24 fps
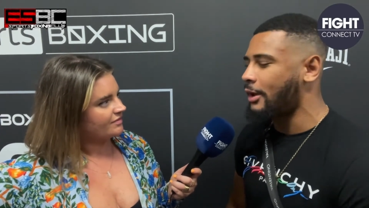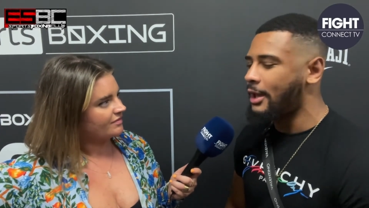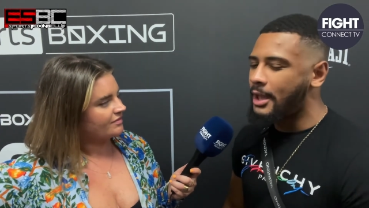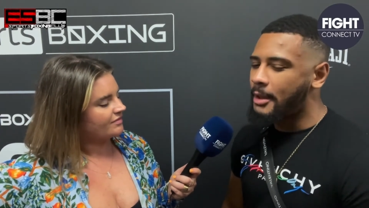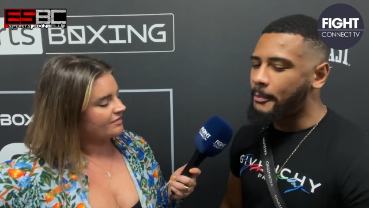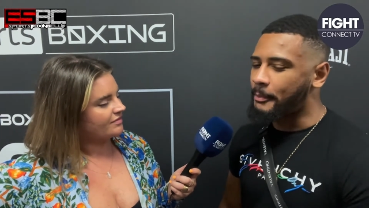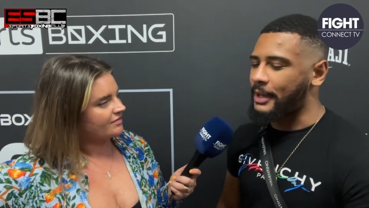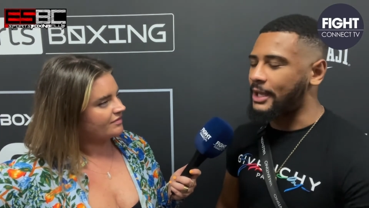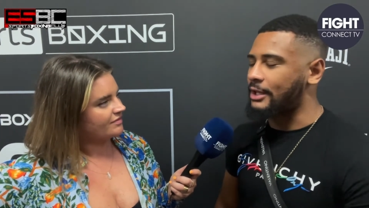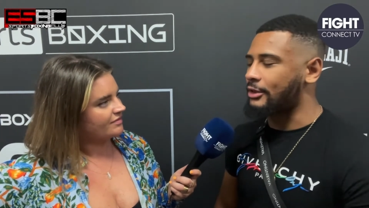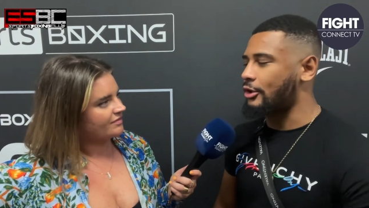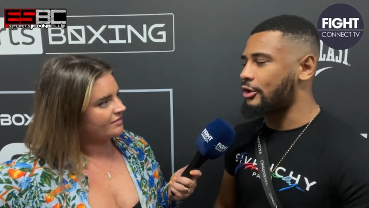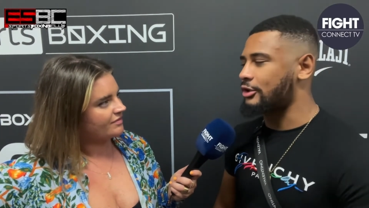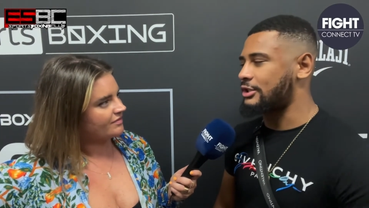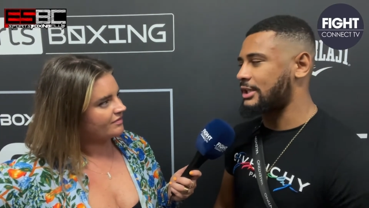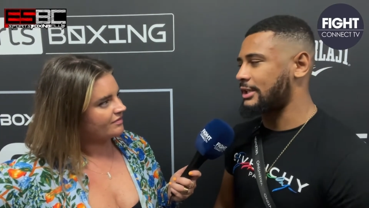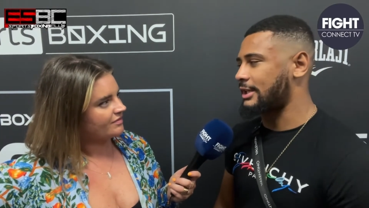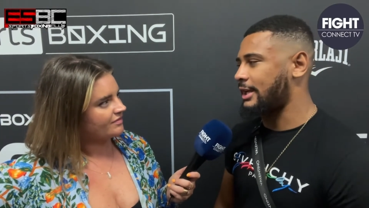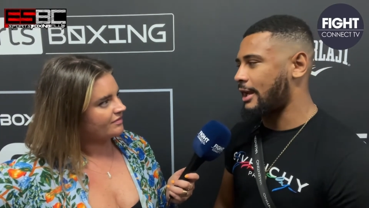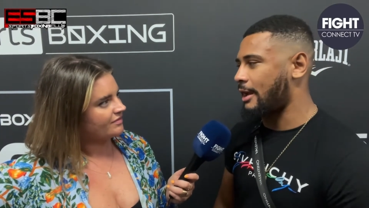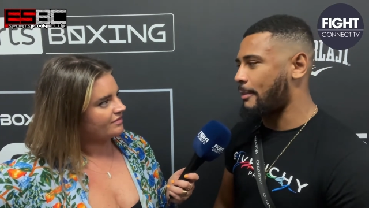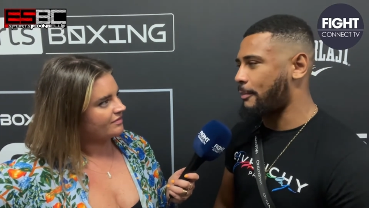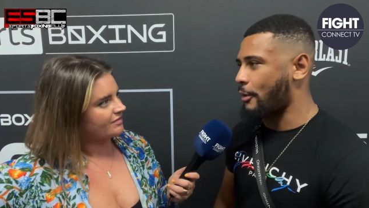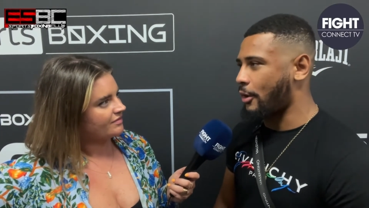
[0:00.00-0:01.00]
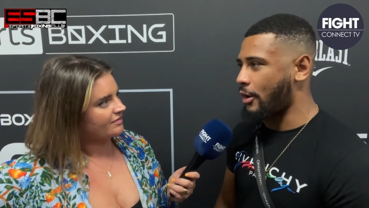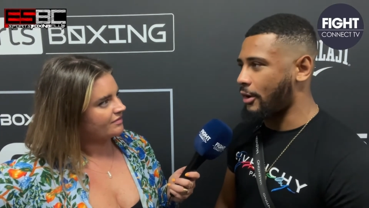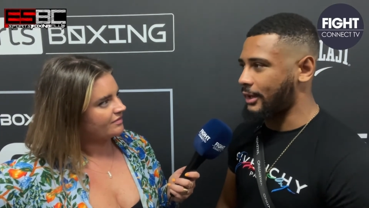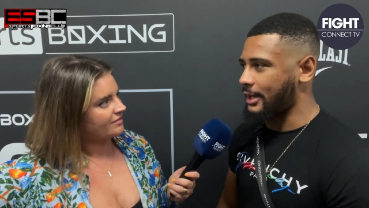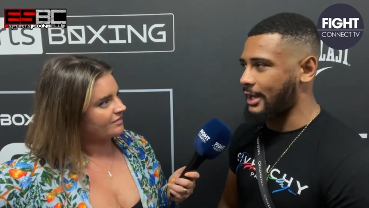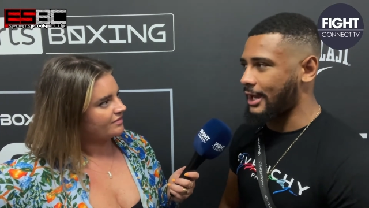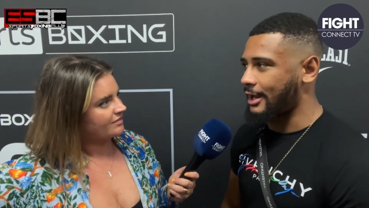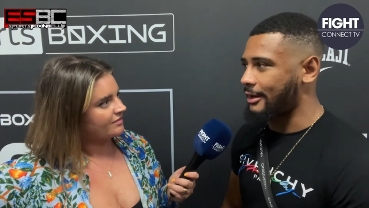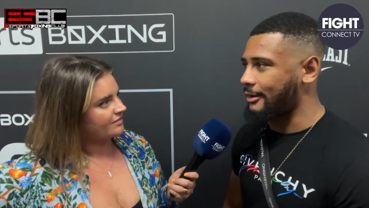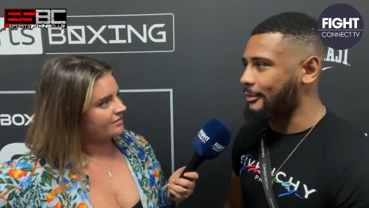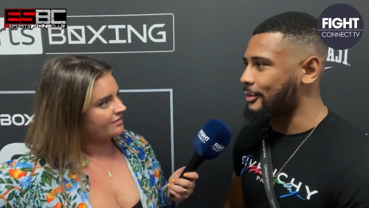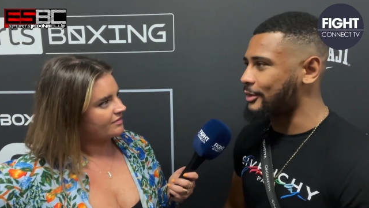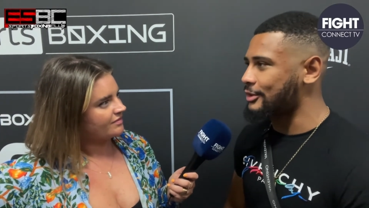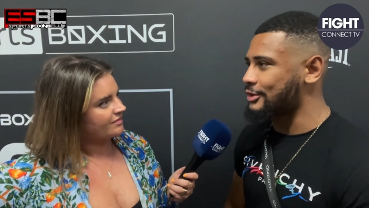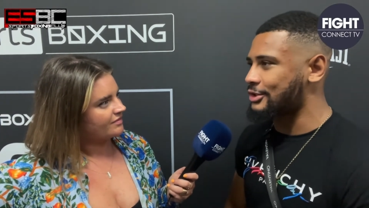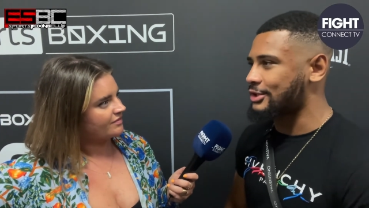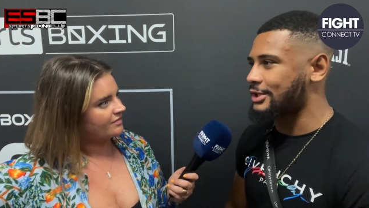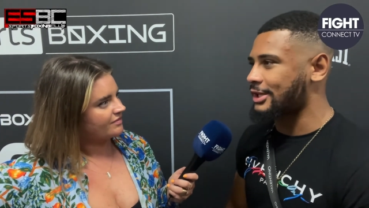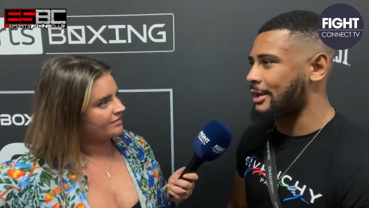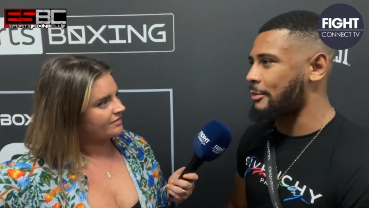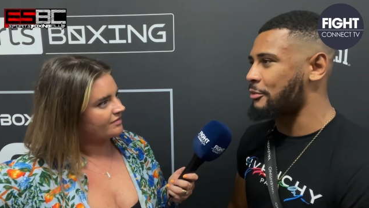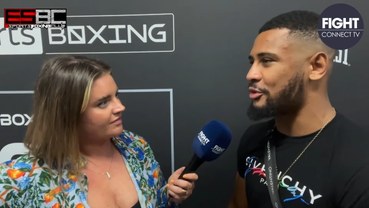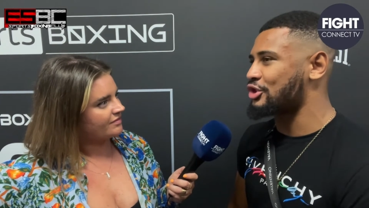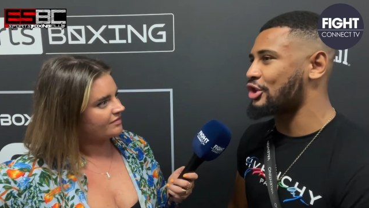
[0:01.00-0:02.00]
Speaker 1: Being there today at Parkhead, it was it
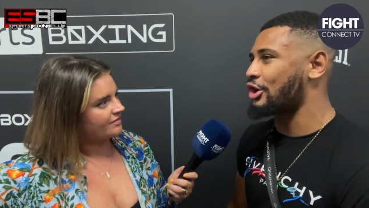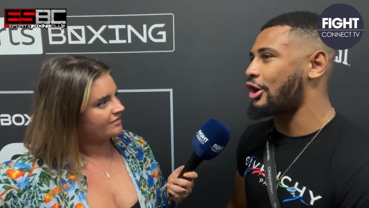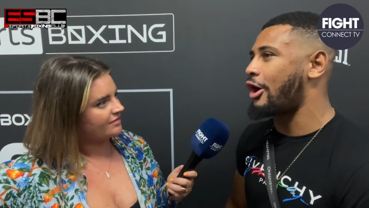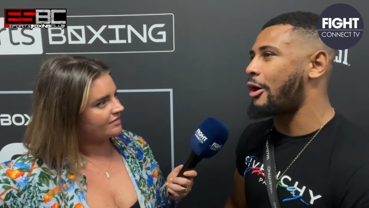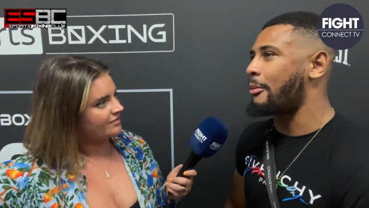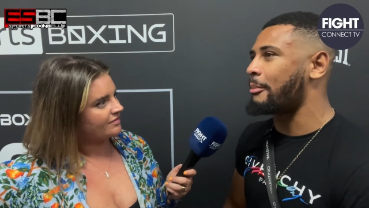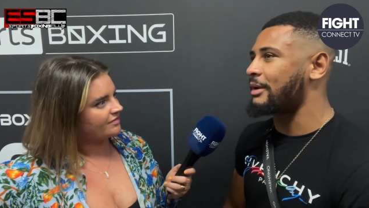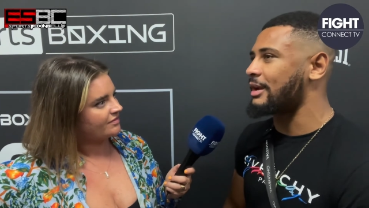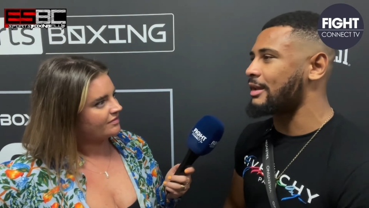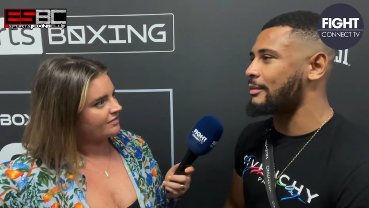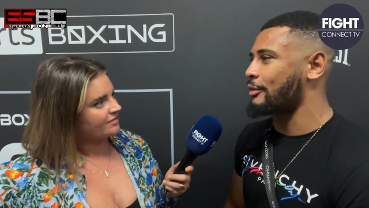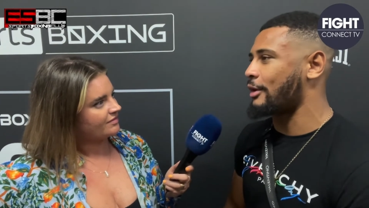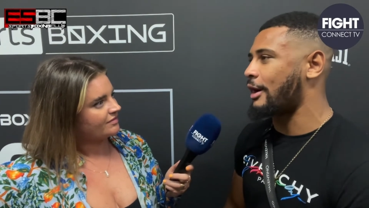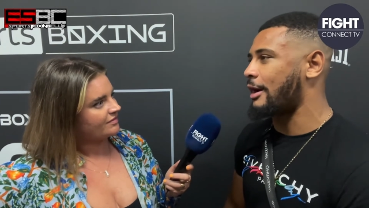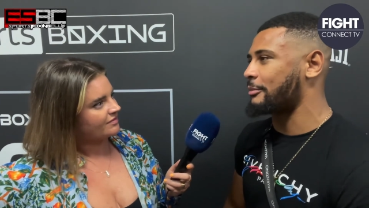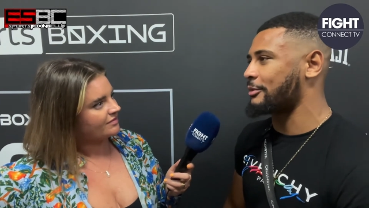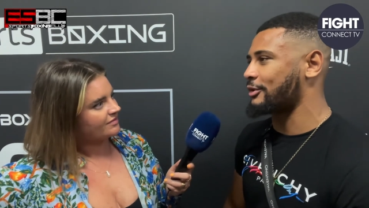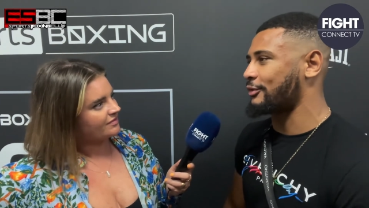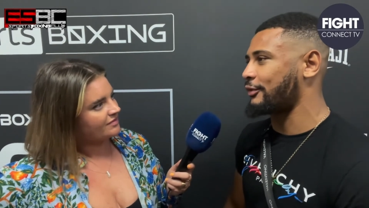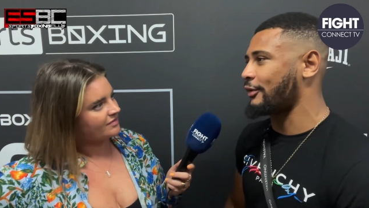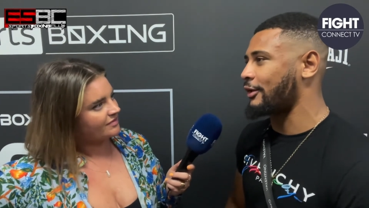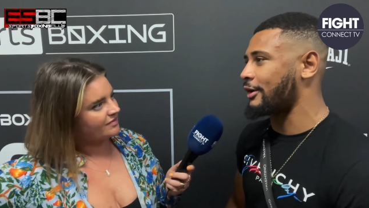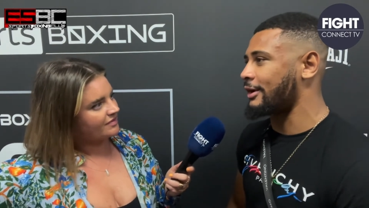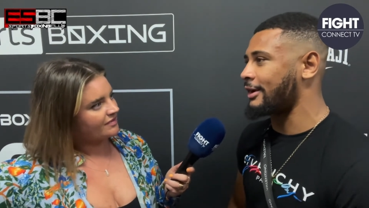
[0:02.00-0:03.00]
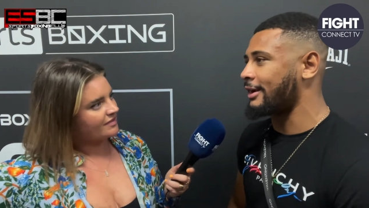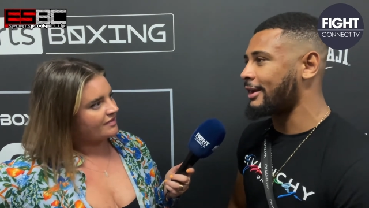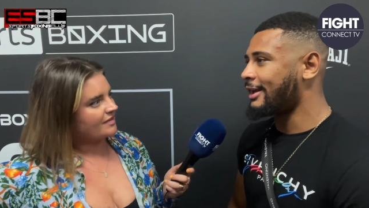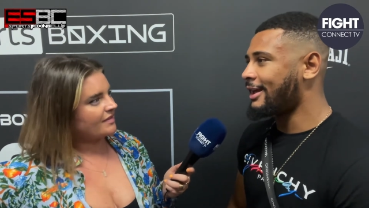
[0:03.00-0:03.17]
was an unbelievable atmosphere, and